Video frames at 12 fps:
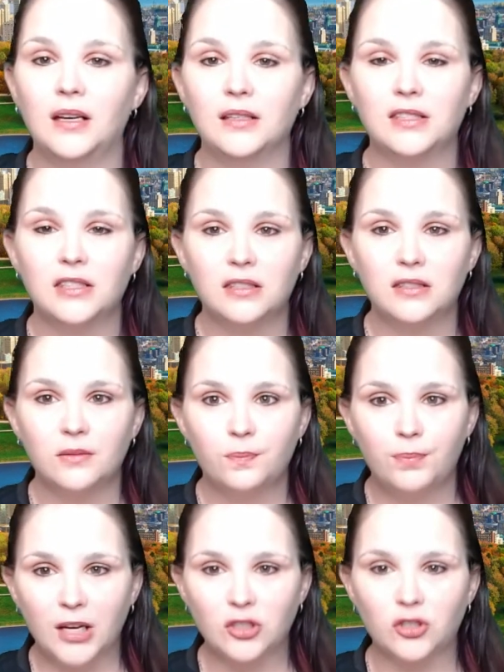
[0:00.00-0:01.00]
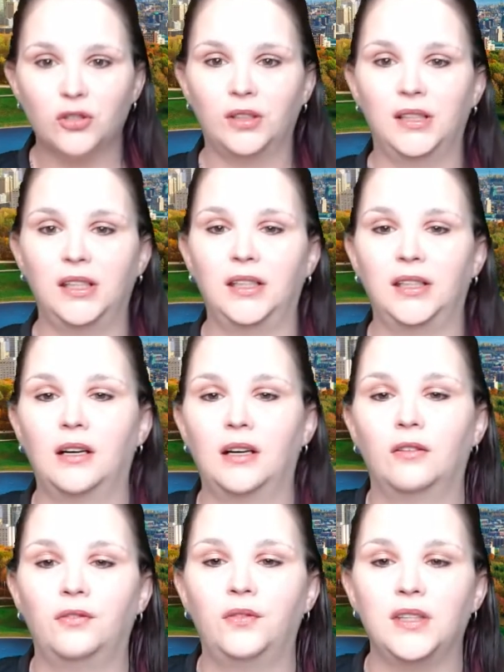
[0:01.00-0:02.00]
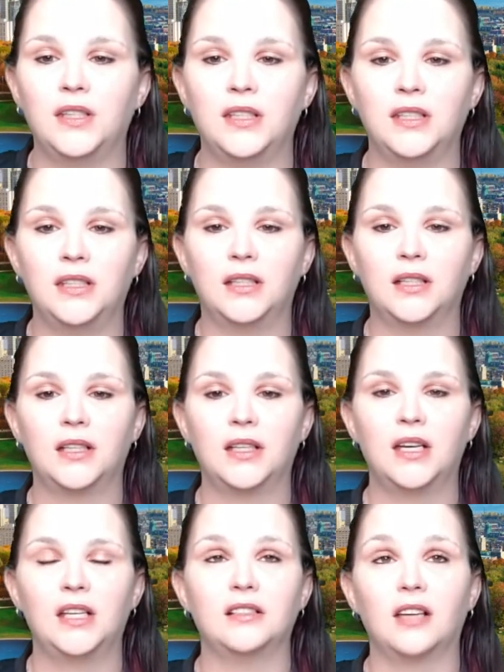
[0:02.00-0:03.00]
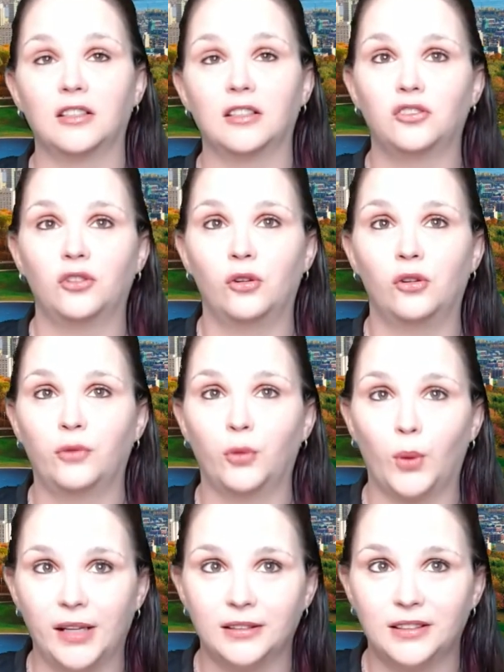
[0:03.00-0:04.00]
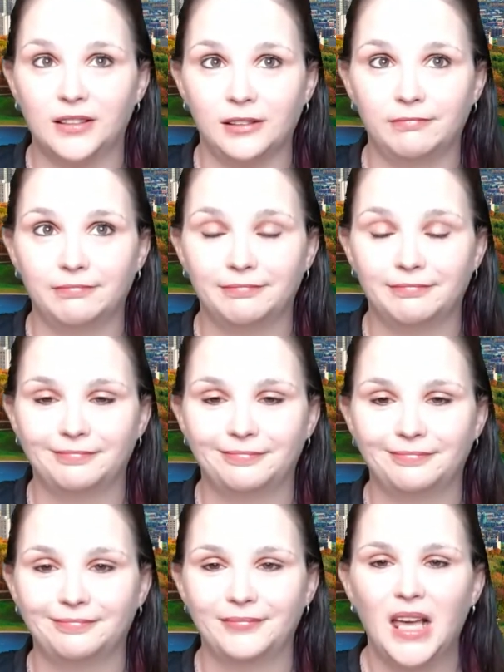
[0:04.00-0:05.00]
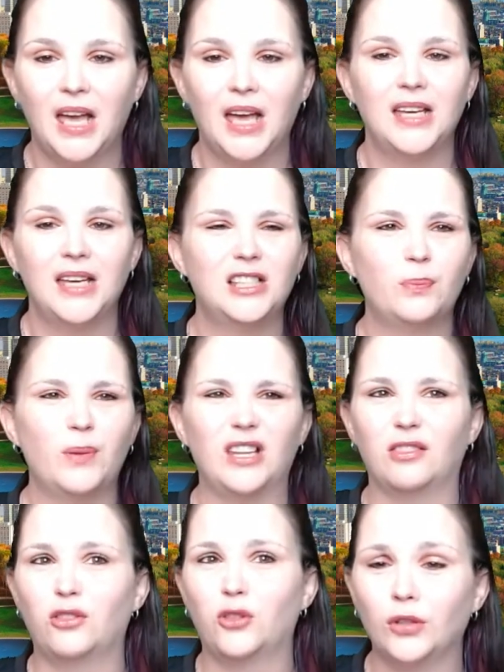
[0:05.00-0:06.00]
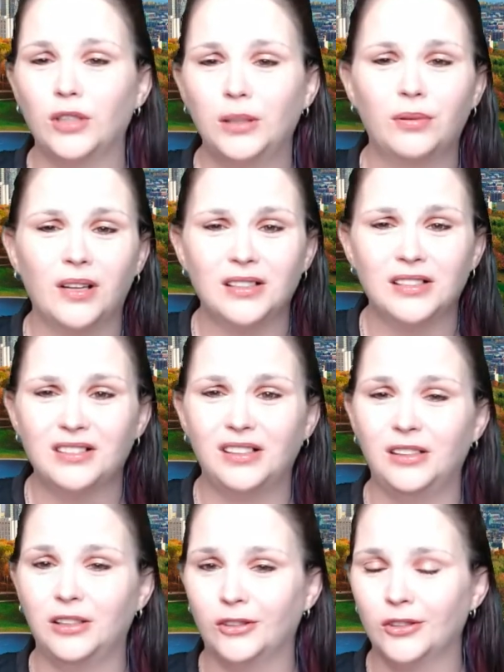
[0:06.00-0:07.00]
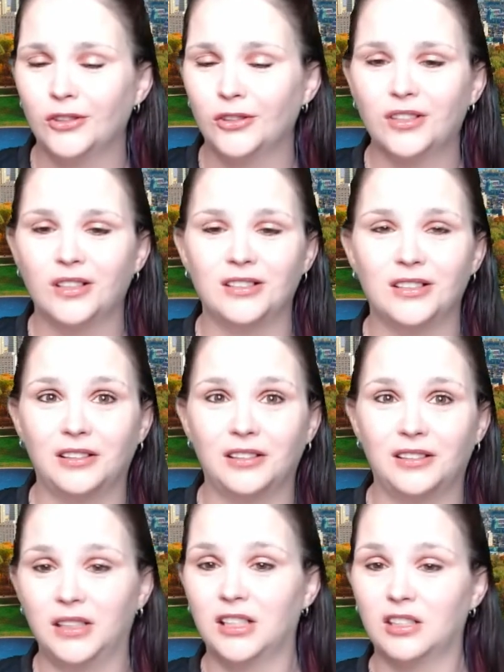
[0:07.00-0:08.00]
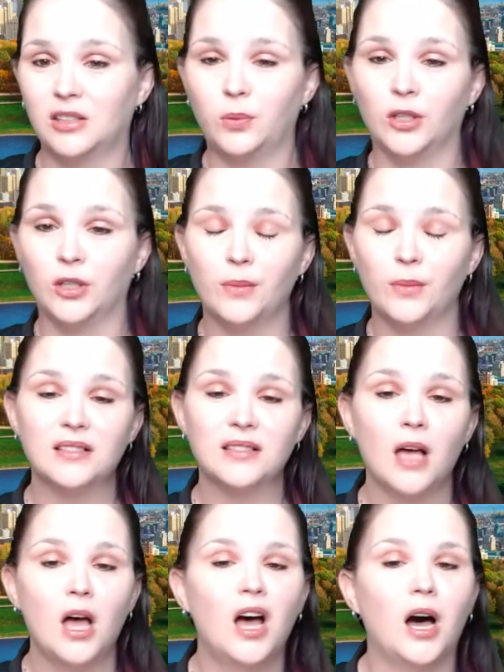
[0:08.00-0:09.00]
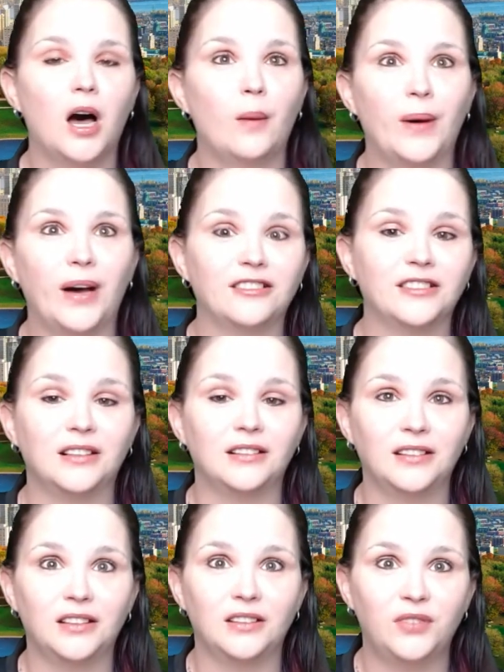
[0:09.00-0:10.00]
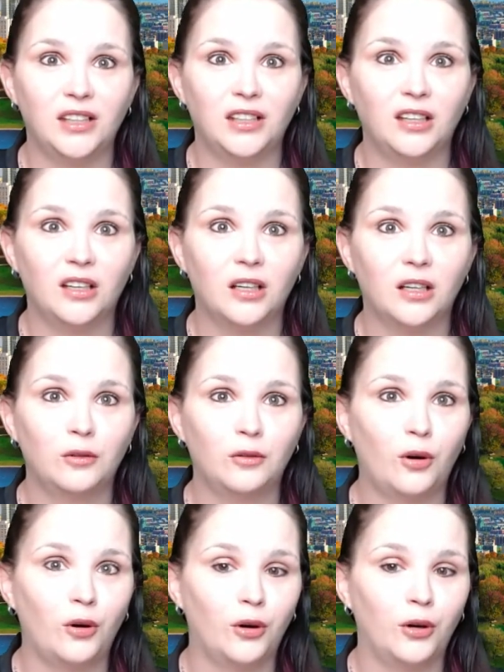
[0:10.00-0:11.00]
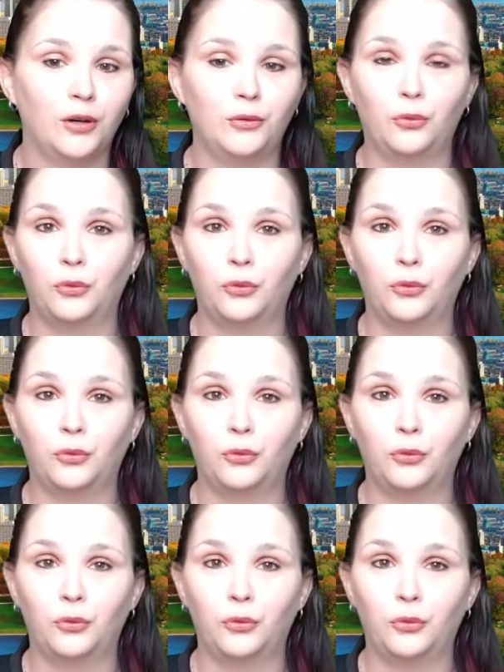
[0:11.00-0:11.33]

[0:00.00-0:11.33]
especially of the intestinal variety. He spent 30 plus years conducting experiments about living on